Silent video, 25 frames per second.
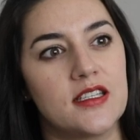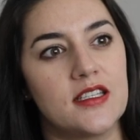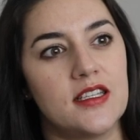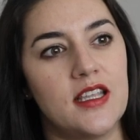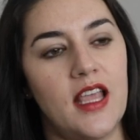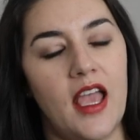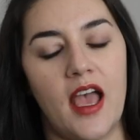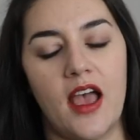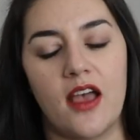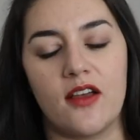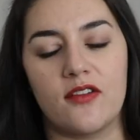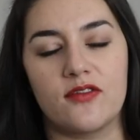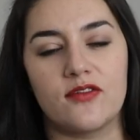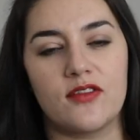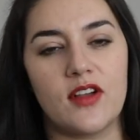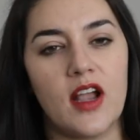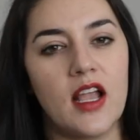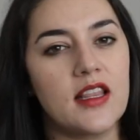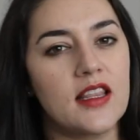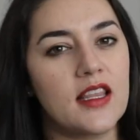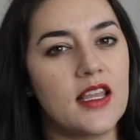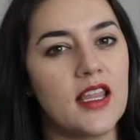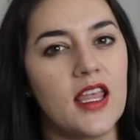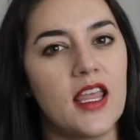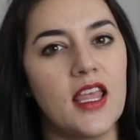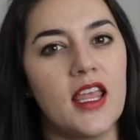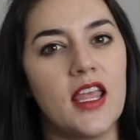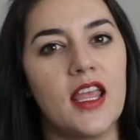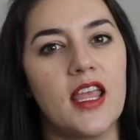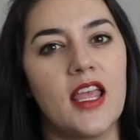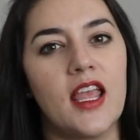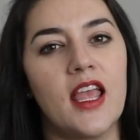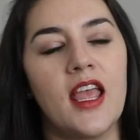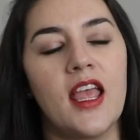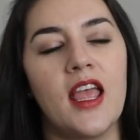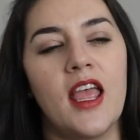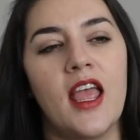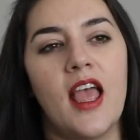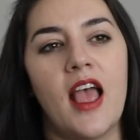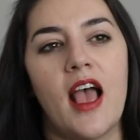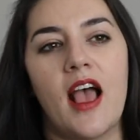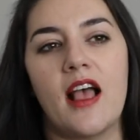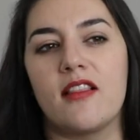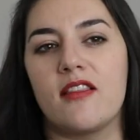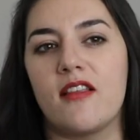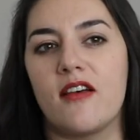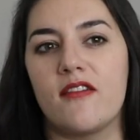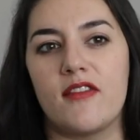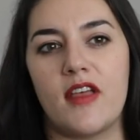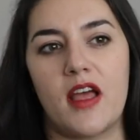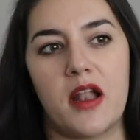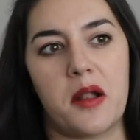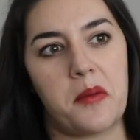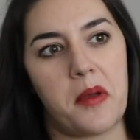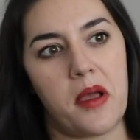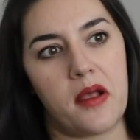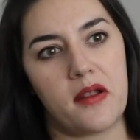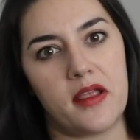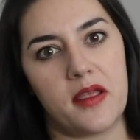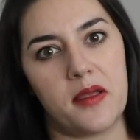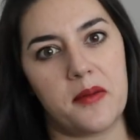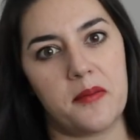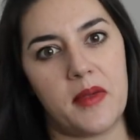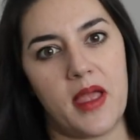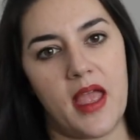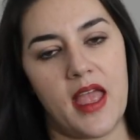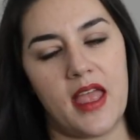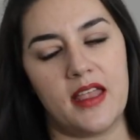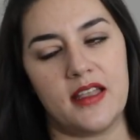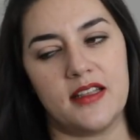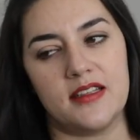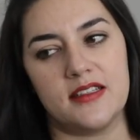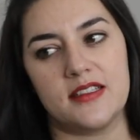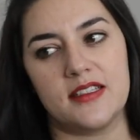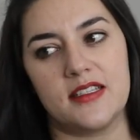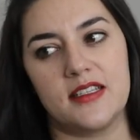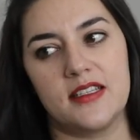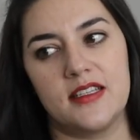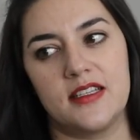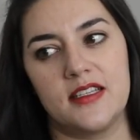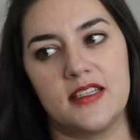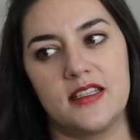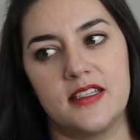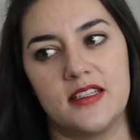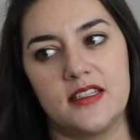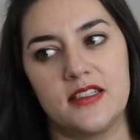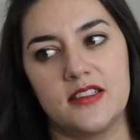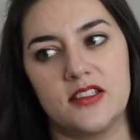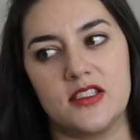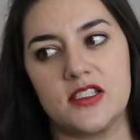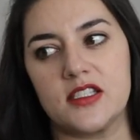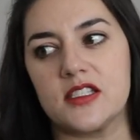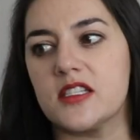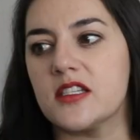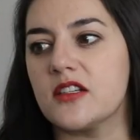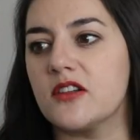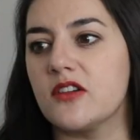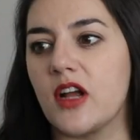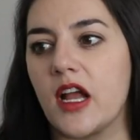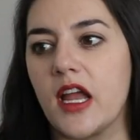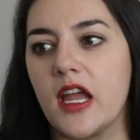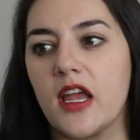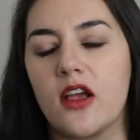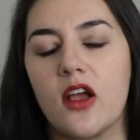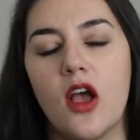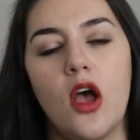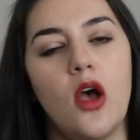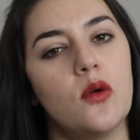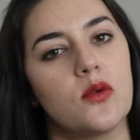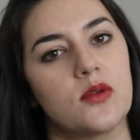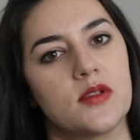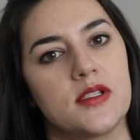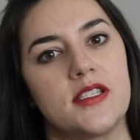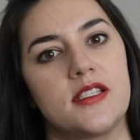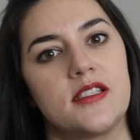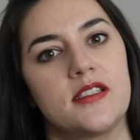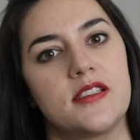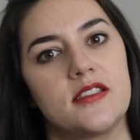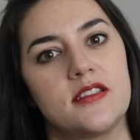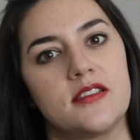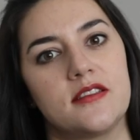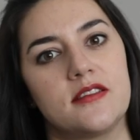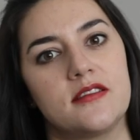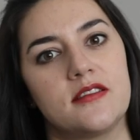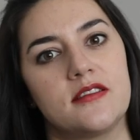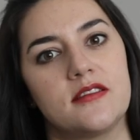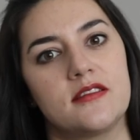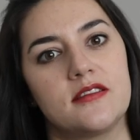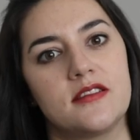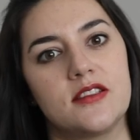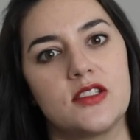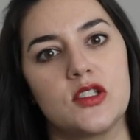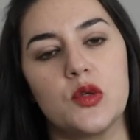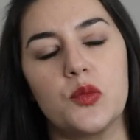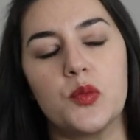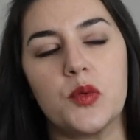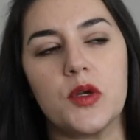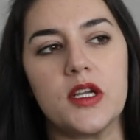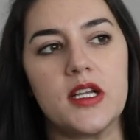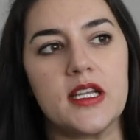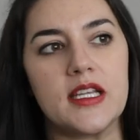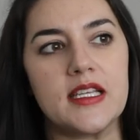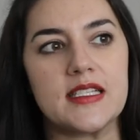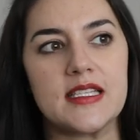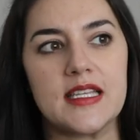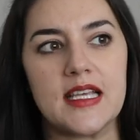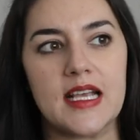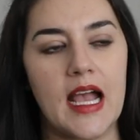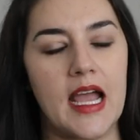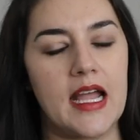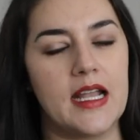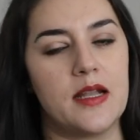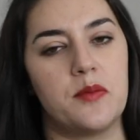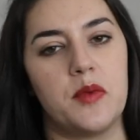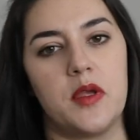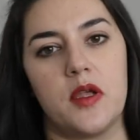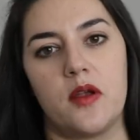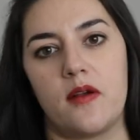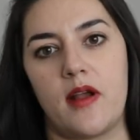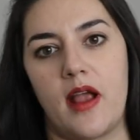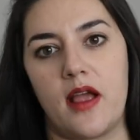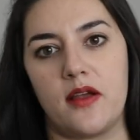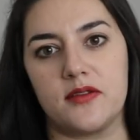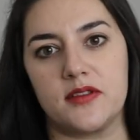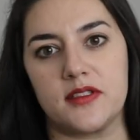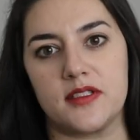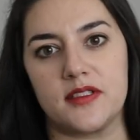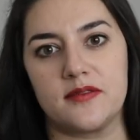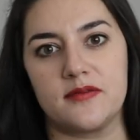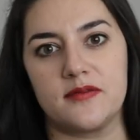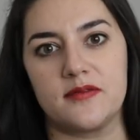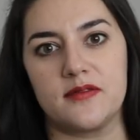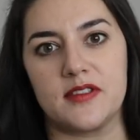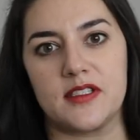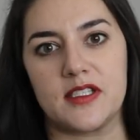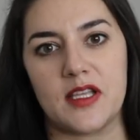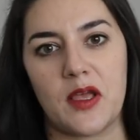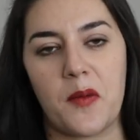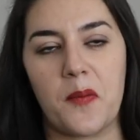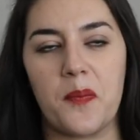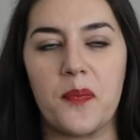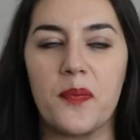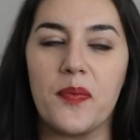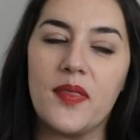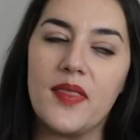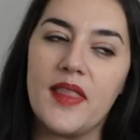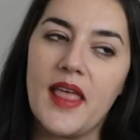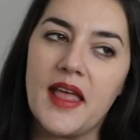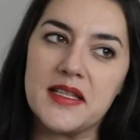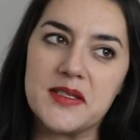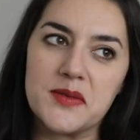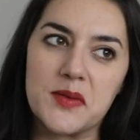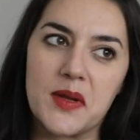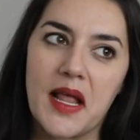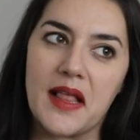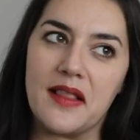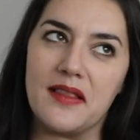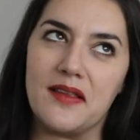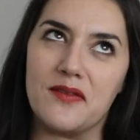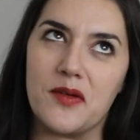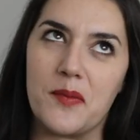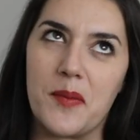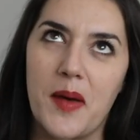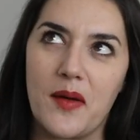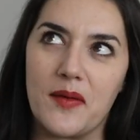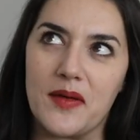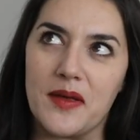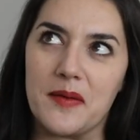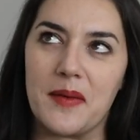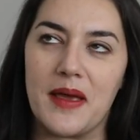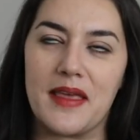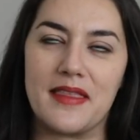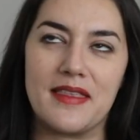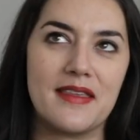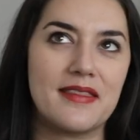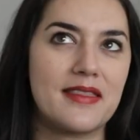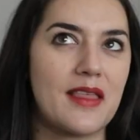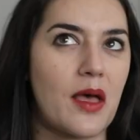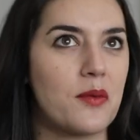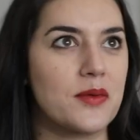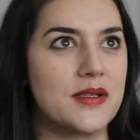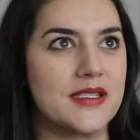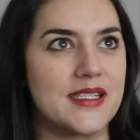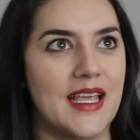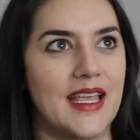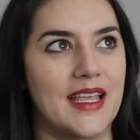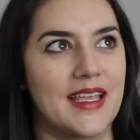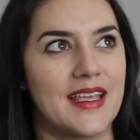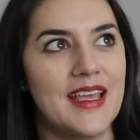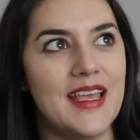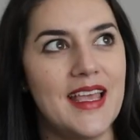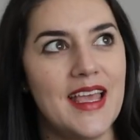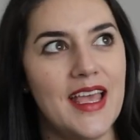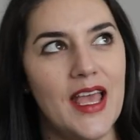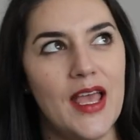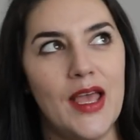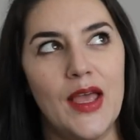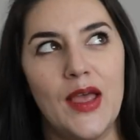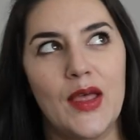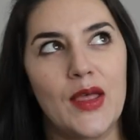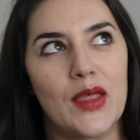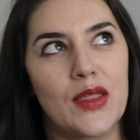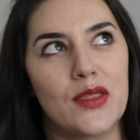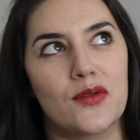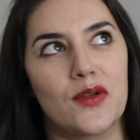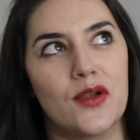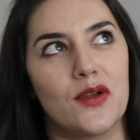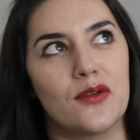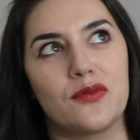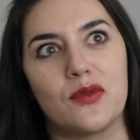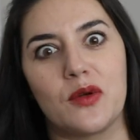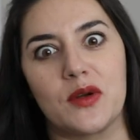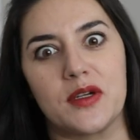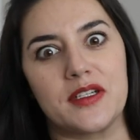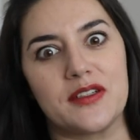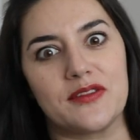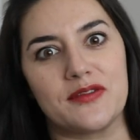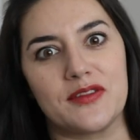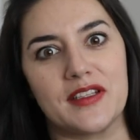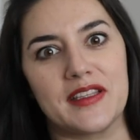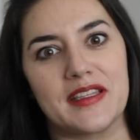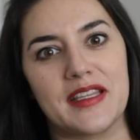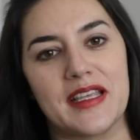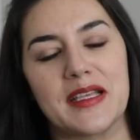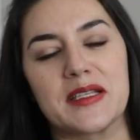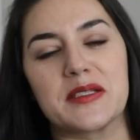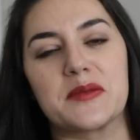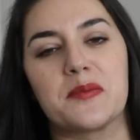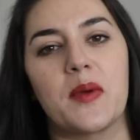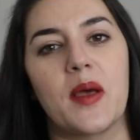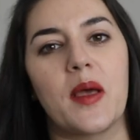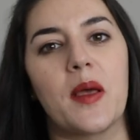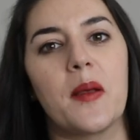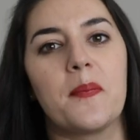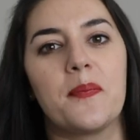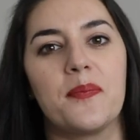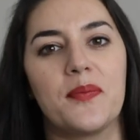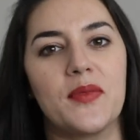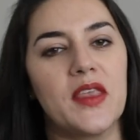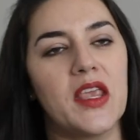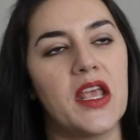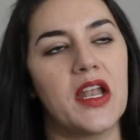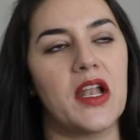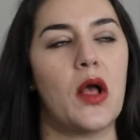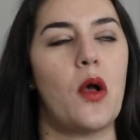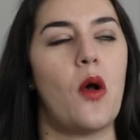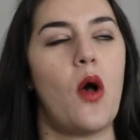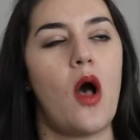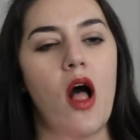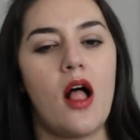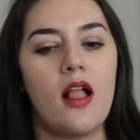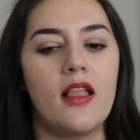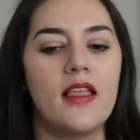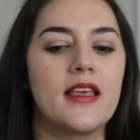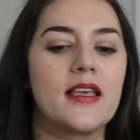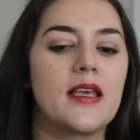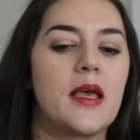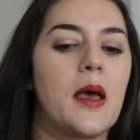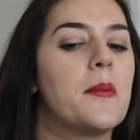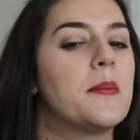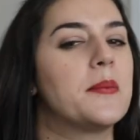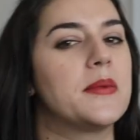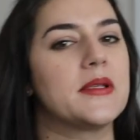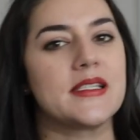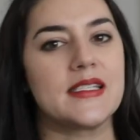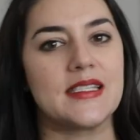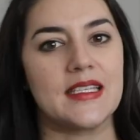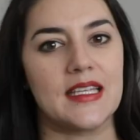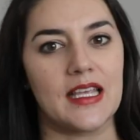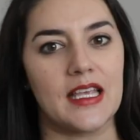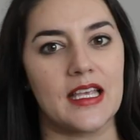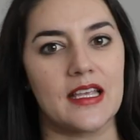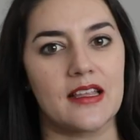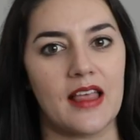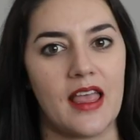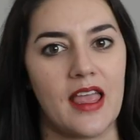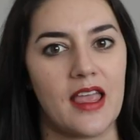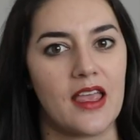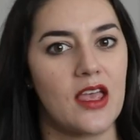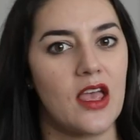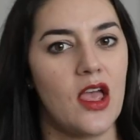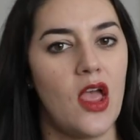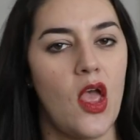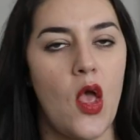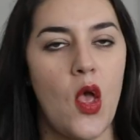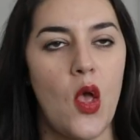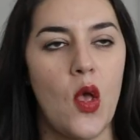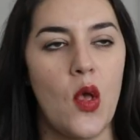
yeah, friendly. I love that about him, and just a great host. Super easy guy to be around. So that's what I love about him. I think that was, like, 3 or 4 different things, but, you know, all encompassing, like,